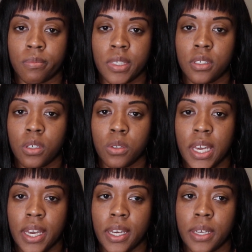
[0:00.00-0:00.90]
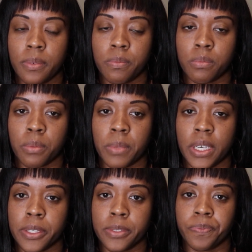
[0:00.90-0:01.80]
this is okay,
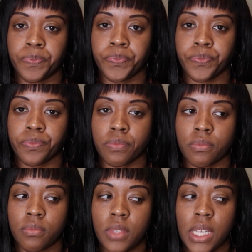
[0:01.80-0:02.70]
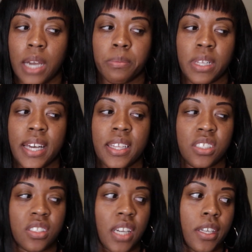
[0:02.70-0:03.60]
premiere. I'm glad they
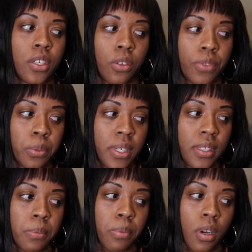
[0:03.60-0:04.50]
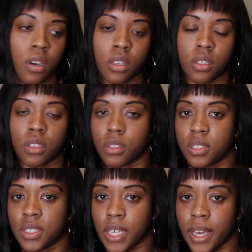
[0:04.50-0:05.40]
just got it over with and brought all the
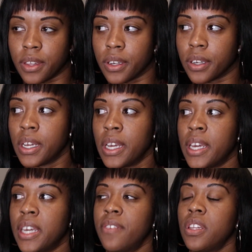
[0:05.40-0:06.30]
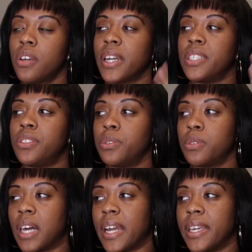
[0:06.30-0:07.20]
girls together. Even though I do
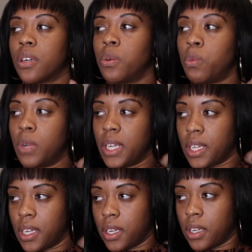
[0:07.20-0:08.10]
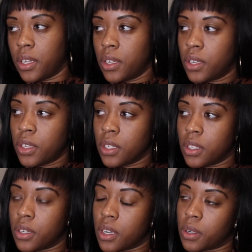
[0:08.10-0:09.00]
like when,
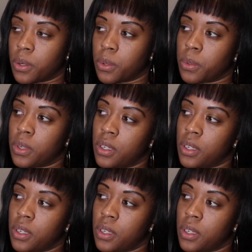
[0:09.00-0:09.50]
you know,